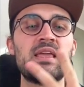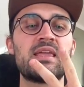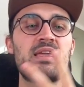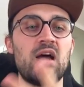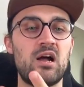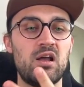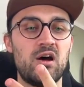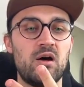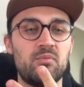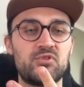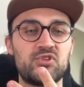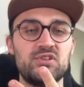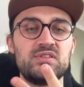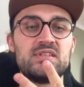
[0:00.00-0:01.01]
color
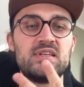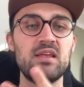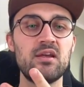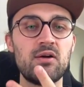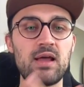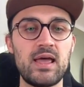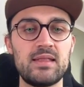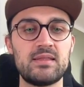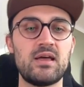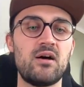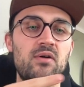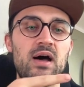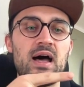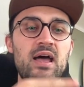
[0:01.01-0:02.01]
options here at
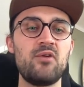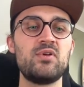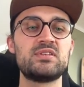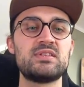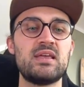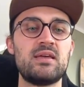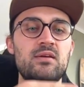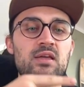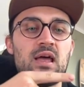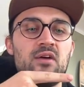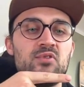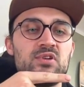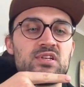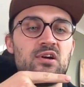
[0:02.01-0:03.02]
our iris,
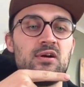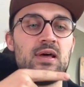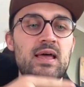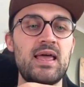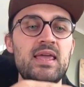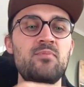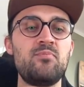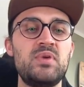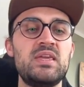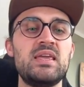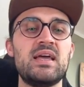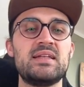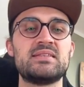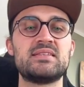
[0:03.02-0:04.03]
iris color A, B
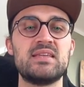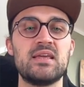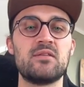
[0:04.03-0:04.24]
and C.